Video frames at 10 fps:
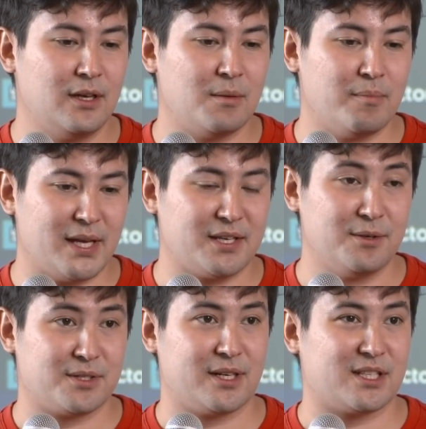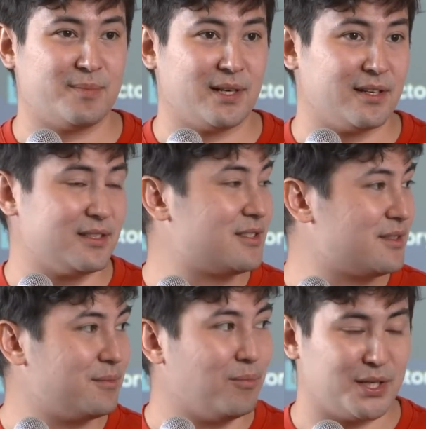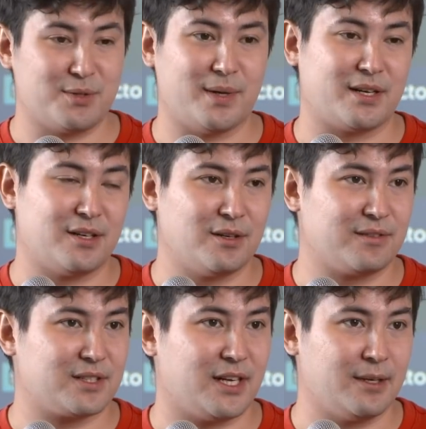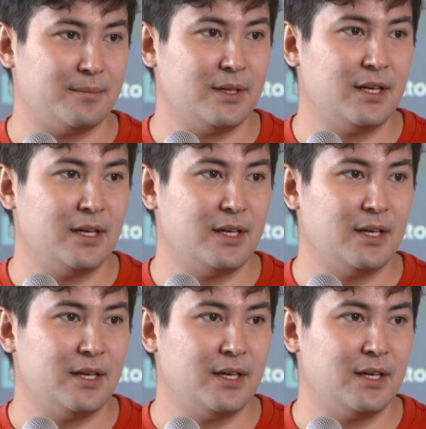make user experience much better over time,